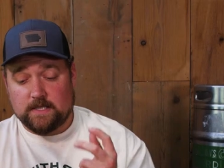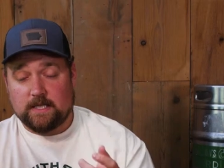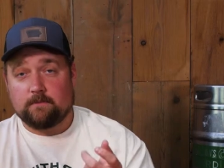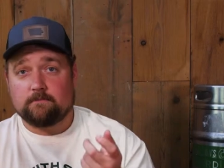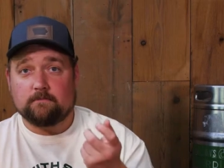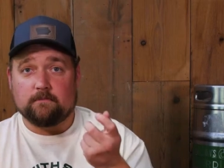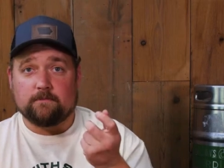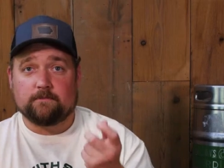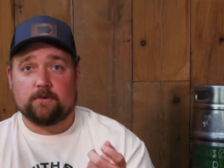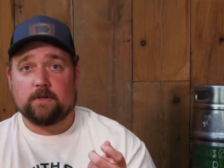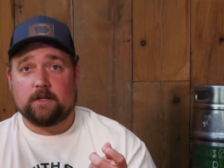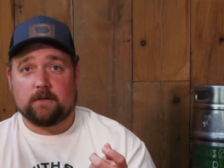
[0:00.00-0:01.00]
deep
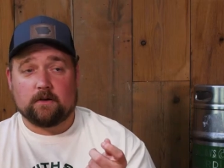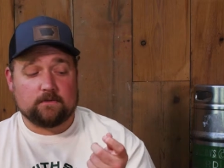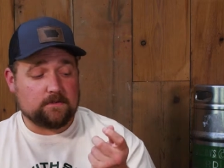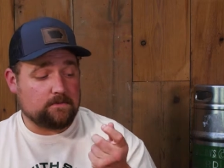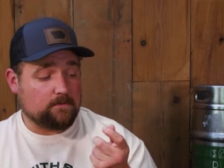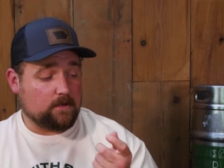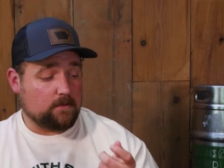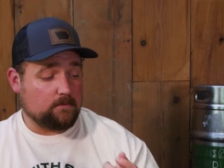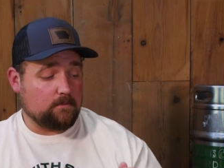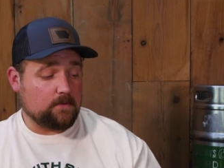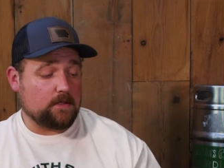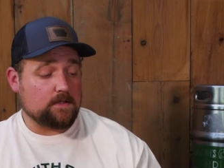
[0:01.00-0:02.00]
fruity notes
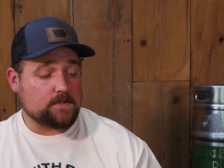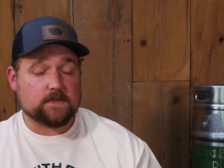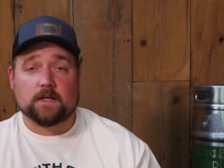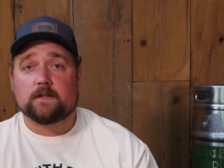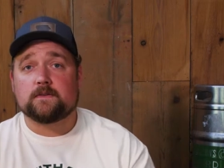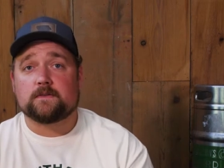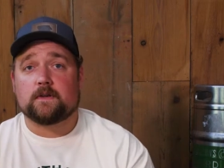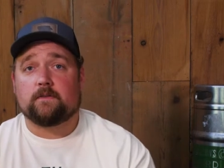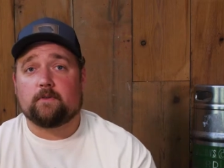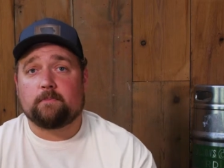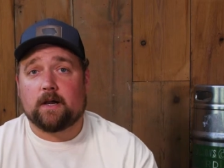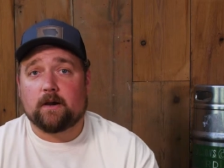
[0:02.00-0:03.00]
from the skins
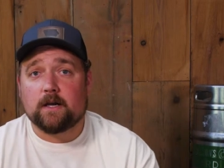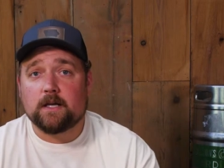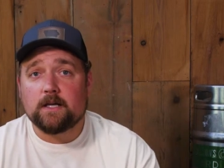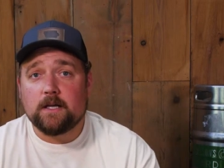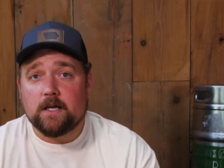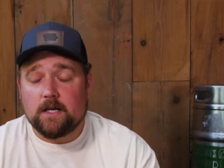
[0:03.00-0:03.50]
of the berry